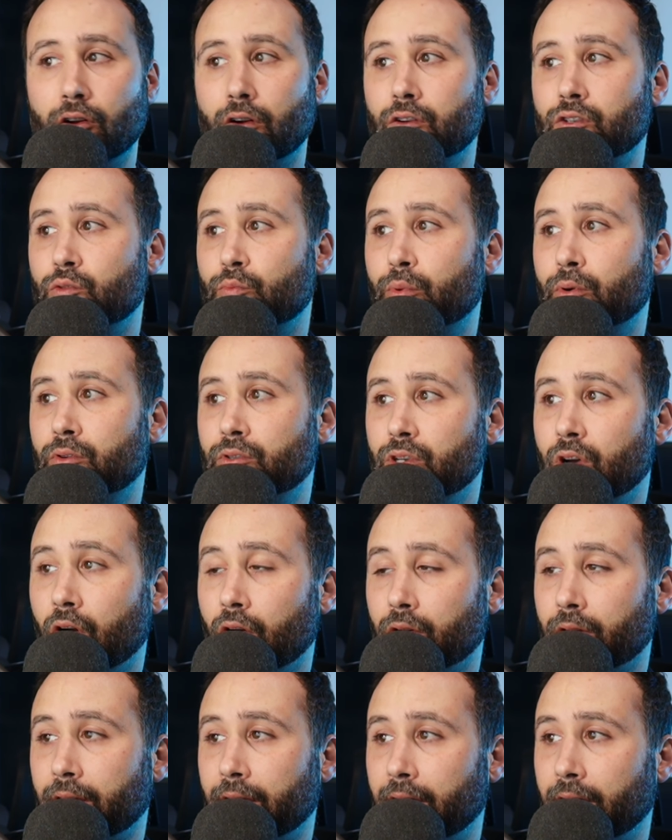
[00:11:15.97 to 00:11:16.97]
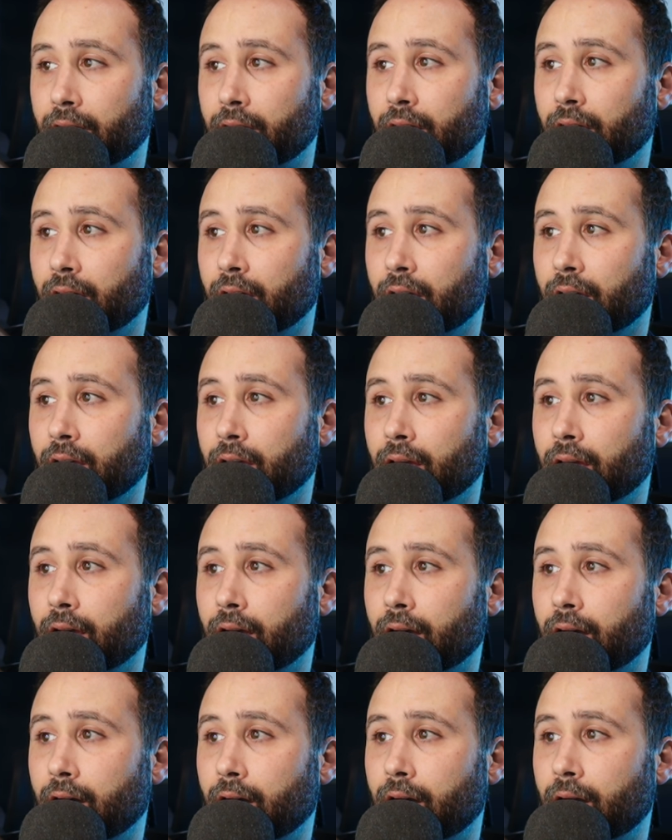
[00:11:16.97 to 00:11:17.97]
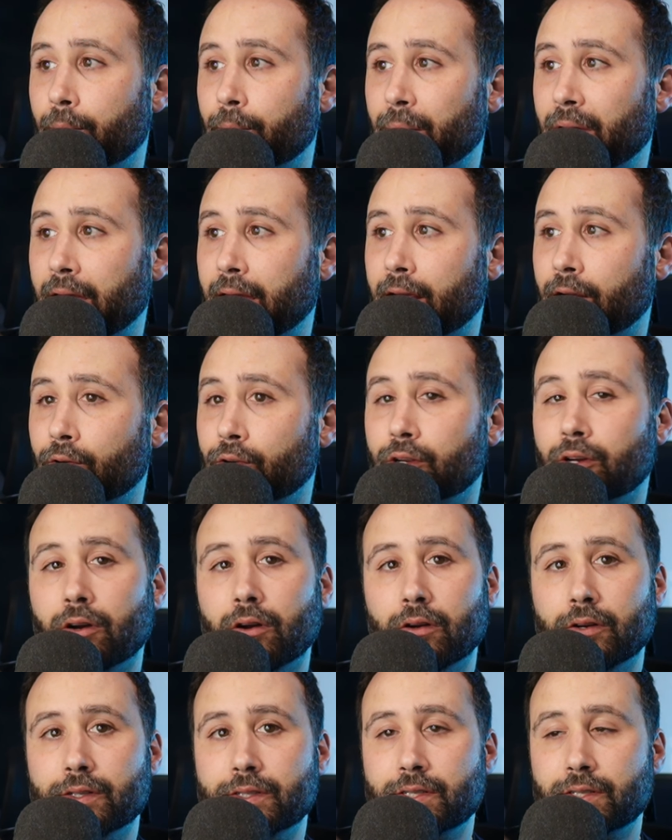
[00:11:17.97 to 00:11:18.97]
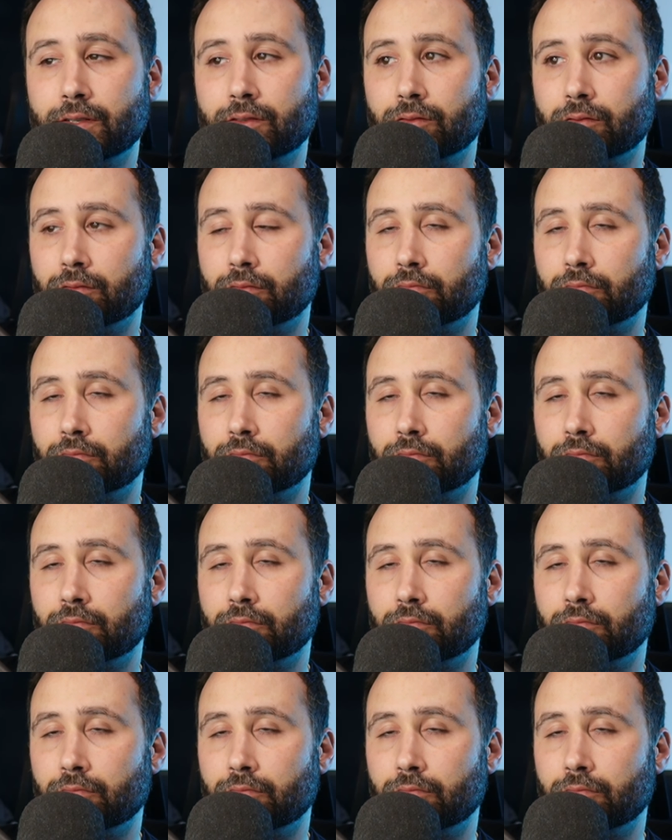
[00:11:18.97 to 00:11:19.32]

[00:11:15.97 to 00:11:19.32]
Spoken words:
per target. Air yards,